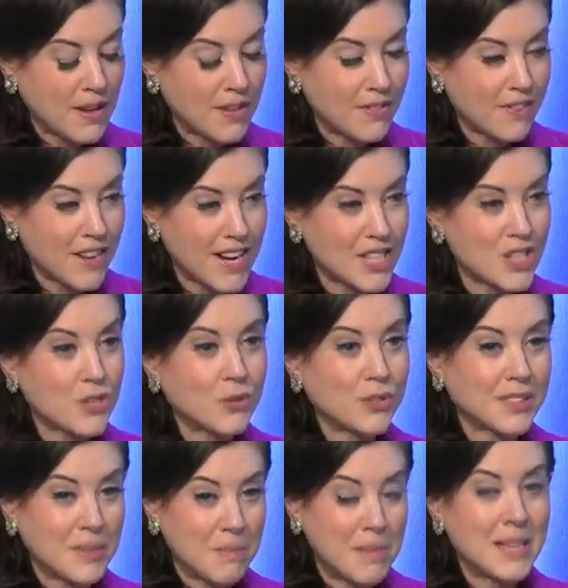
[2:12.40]
and financial
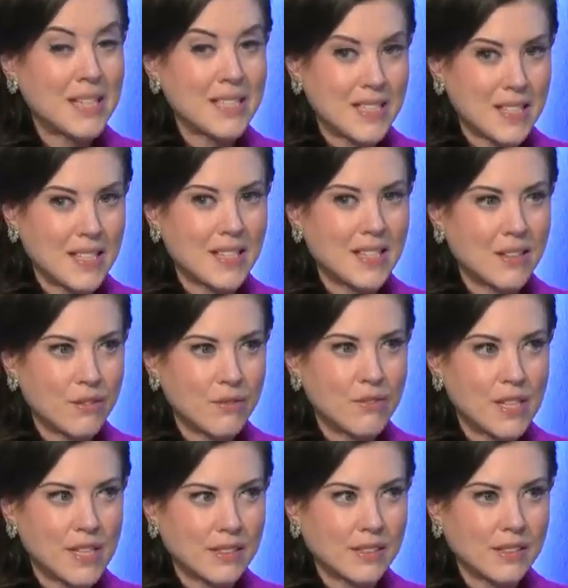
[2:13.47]
stability
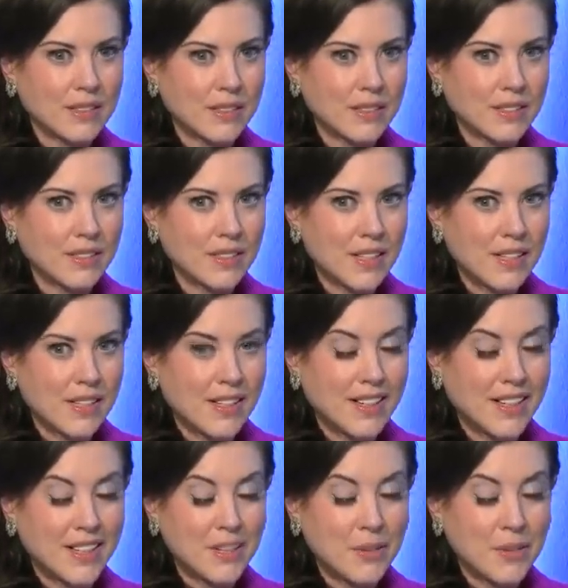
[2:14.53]
risks.
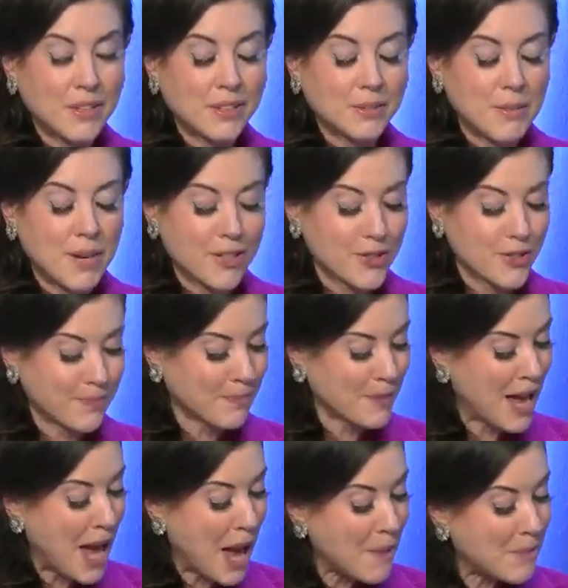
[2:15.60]
I don't ask much.
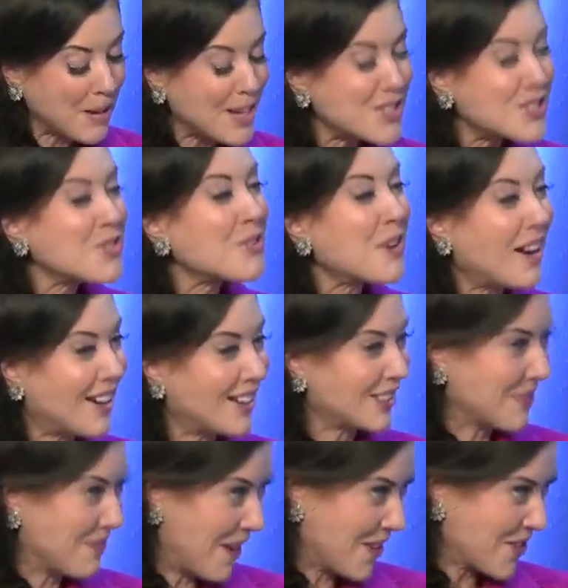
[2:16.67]
But I do
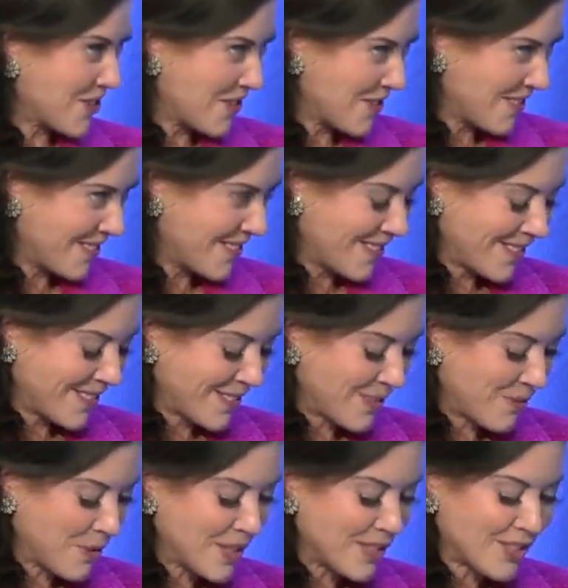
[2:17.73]
ask much
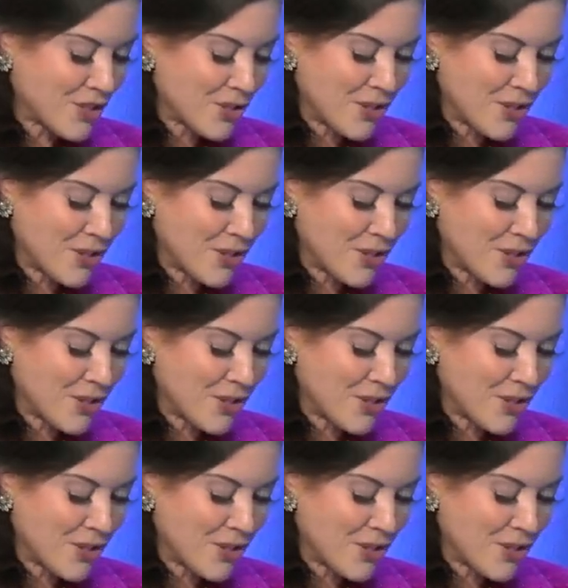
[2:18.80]
of what is a